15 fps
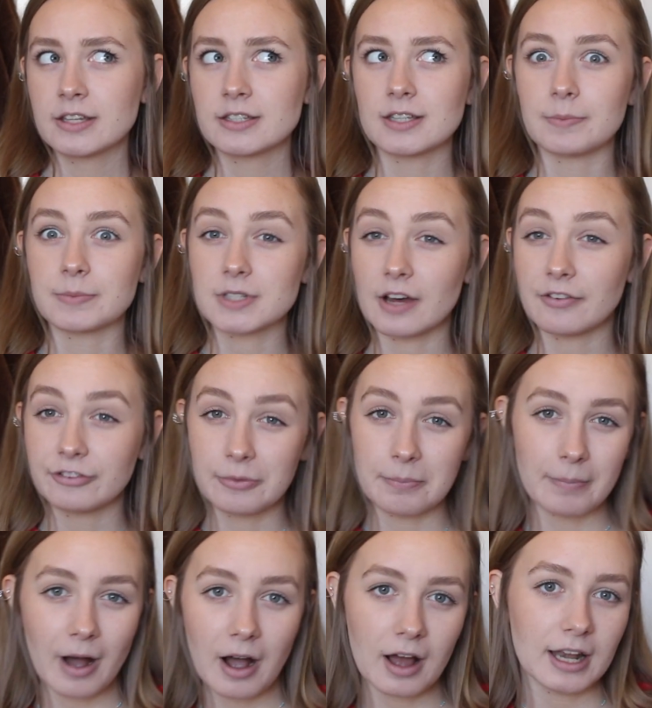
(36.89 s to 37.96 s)
some stuff
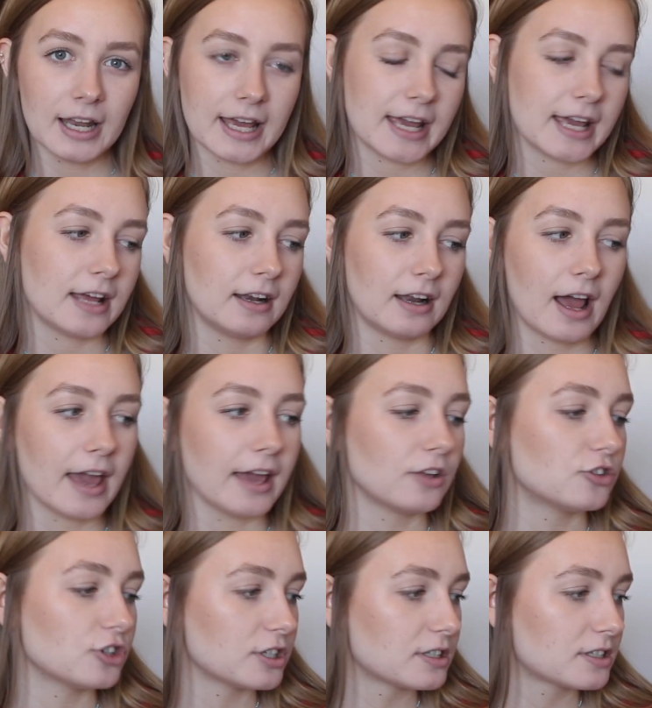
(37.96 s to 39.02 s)
from Bali,
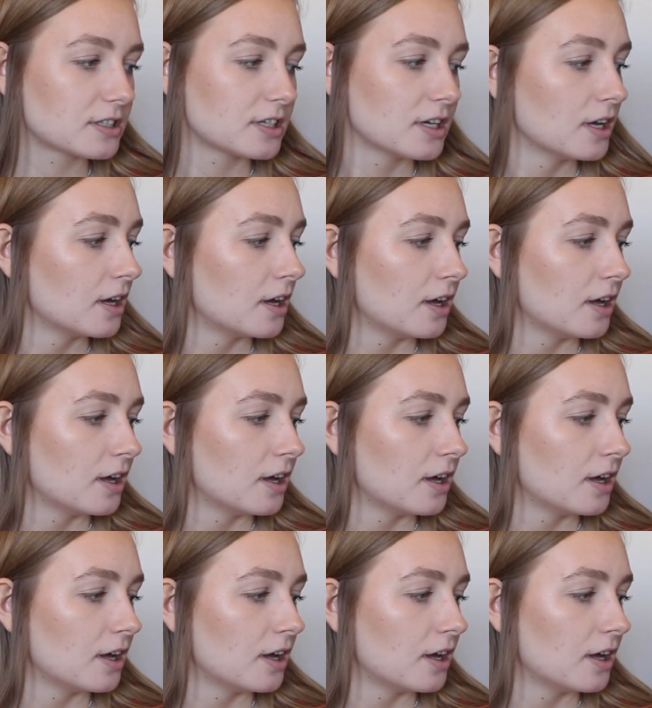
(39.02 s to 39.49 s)
like just